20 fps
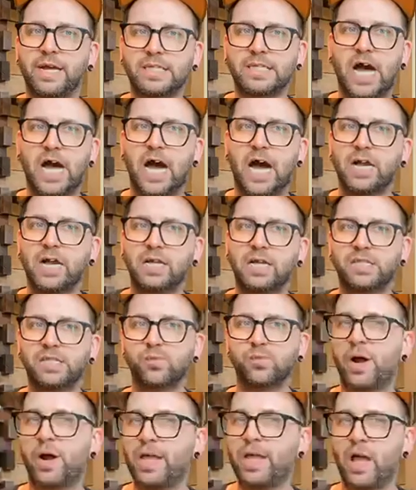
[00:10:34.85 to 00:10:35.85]
It's hot,
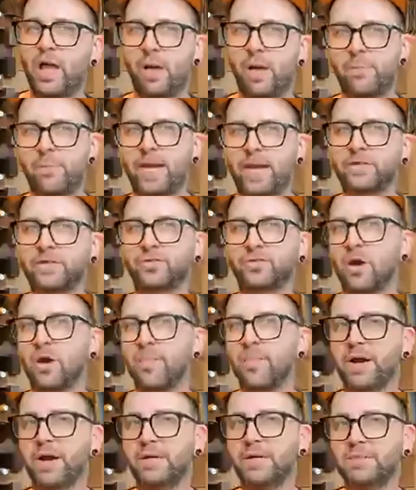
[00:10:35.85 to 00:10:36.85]
it's sweaty, I'm picking
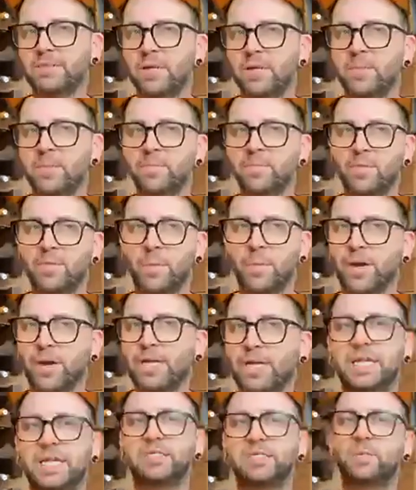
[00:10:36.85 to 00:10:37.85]
strawberries, but
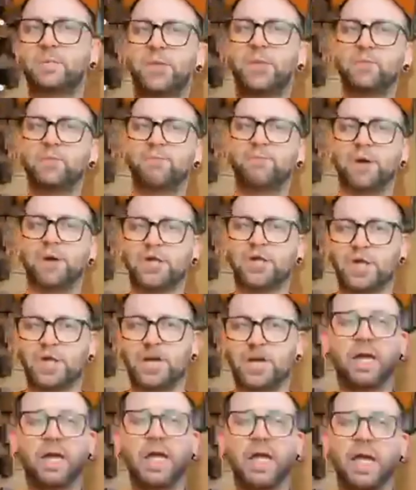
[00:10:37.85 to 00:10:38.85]
I need something
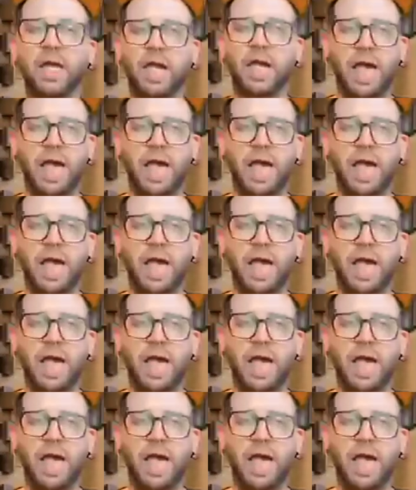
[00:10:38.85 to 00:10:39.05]
refreshing